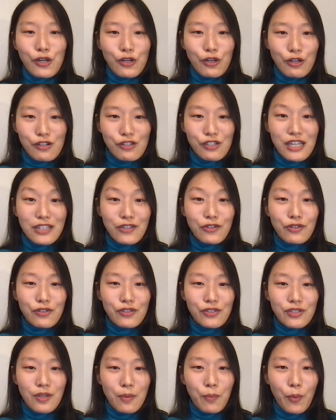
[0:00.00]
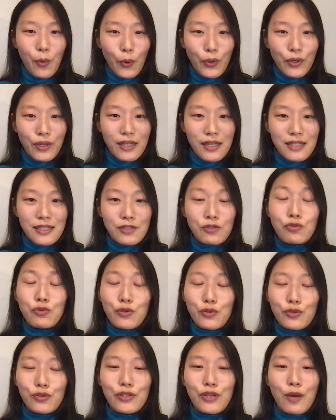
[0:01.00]
Your generous support is
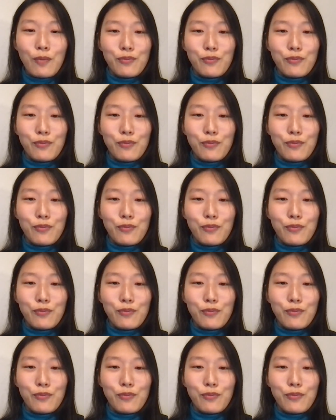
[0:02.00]
truly